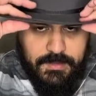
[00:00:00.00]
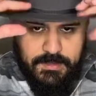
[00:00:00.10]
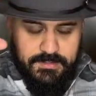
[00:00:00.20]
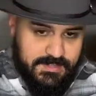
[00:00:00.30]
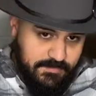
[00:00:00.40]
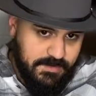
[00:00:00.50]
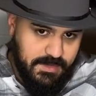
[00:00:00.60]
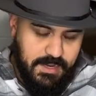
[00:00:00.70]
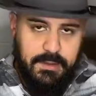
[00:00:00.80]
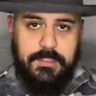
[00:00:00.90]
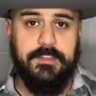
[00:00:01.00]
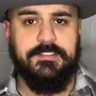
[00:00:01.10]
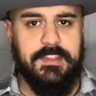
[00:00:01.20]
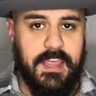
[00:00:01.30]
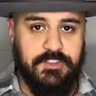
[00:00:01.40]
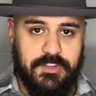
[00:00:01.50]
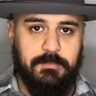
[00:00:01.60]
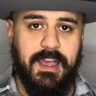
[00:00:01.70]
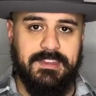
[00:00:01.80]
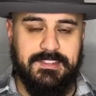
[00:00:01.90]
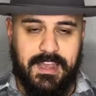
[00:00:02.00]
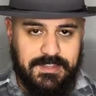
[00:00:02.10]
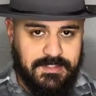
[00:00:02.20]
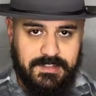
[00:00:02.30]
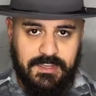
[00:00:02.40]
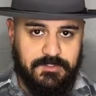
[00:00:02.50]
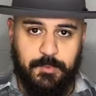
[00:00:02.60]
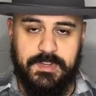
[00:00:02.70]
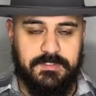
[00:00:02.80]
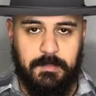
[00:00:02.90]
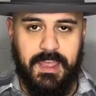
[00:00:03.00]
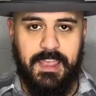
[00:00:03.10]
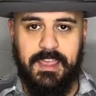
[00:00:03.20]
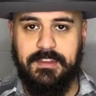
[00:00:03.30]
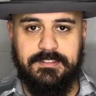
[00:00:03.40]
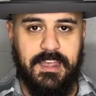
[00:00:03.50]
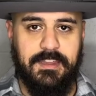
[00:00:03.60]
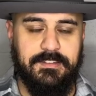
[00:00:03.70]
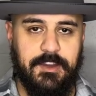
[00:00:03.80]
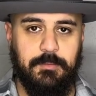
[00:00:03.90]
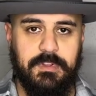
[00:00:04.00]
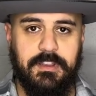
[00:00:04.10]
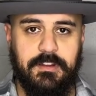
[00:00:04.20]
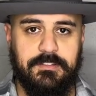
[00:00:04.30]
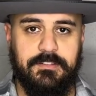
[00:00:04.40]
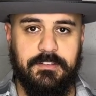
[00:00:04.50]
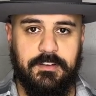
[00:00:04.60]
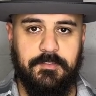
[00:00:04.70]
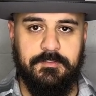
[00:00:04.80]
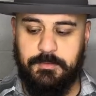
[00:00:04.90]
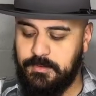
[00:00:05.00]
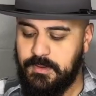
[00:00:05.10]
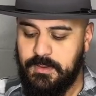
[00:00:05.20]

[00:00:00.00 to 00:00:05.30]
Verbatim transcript: and the seven and eighth is actually my size. It's not squeezing my head. It's not terribly un uncomfortable.